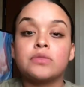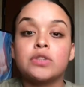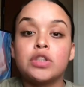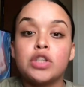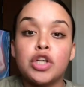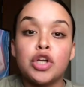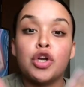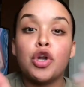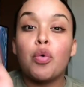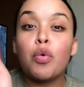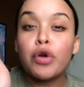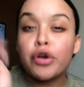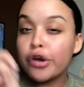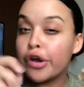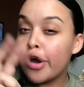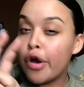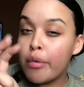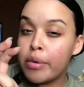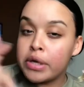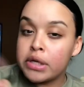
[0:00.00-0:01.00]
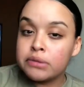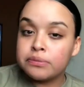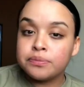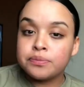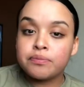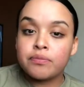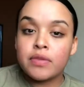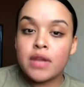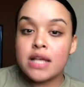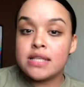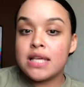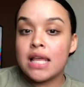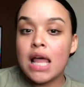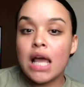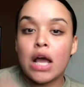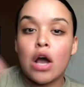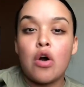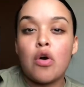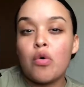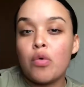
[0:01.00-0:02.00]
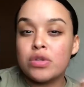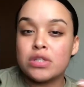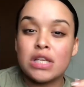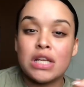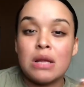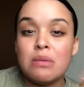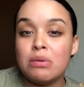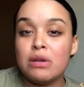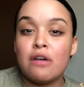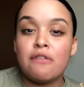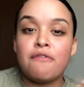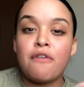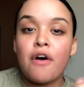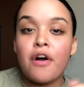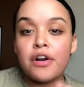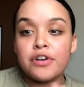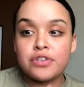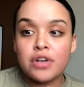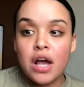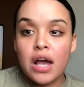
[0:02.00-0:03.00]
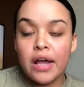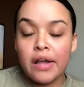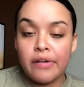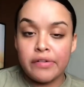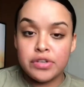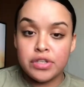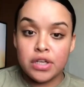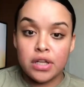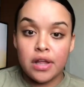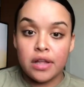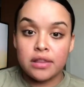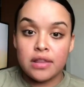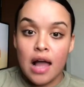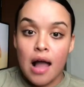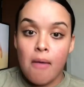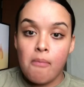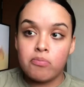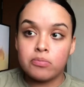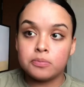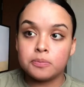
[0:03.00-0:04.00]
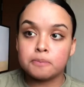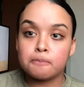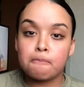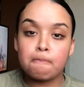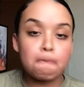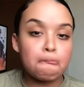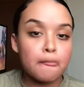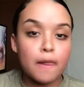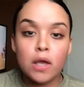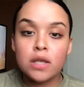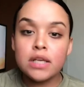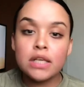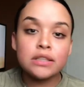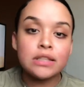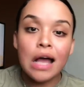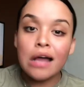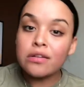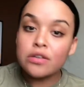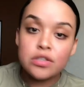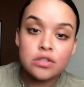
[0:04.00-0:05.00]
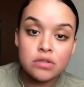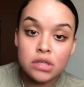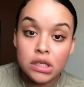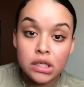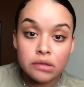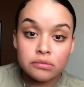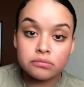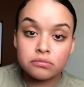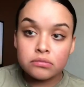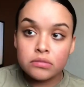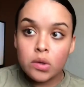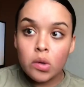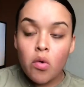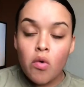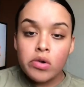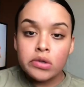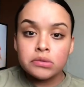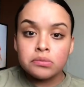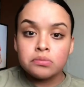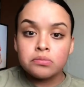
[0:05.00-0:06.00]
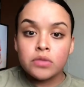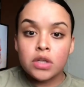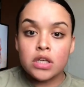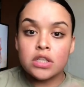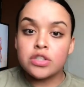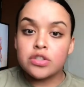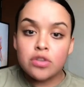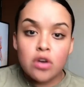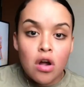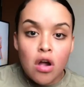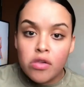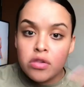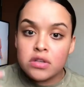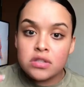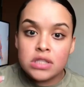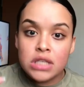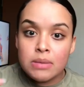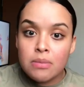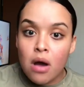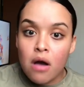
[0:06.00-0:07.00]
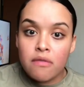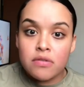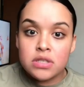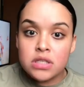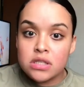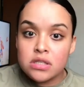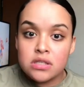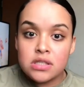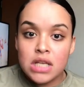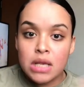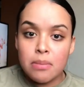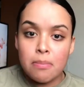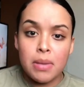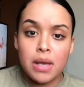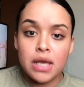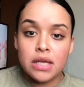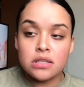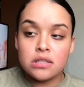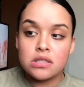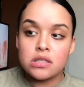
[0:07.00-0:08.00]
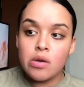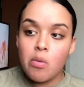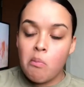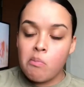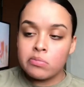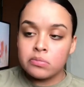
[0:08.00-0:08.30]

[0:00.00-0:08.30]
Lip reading: so you don't know where you're going. They say like, oh, it's gonna be a far drive, shit like that. It was like down the street, because you're on the same, obviously the same base.